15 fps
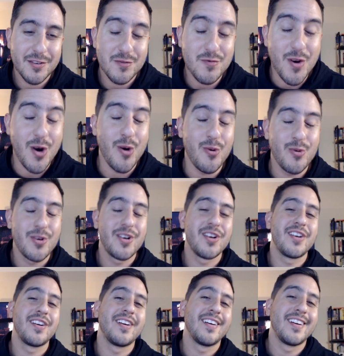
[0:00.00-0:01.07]
Whoa,
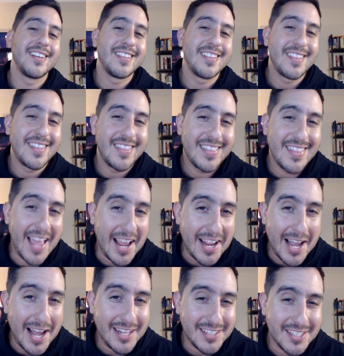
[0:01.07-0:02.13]
that
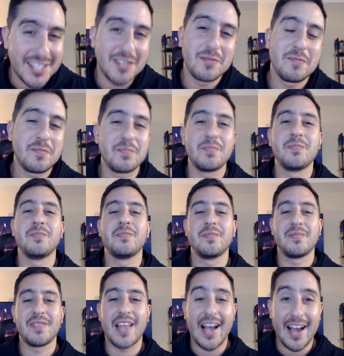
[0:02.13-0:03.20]
got deep.
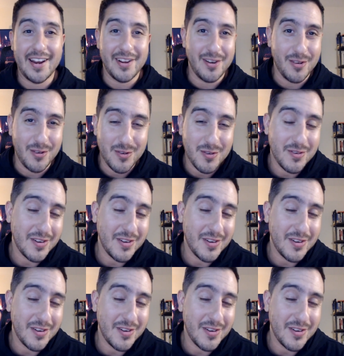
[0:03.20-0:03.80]
I know.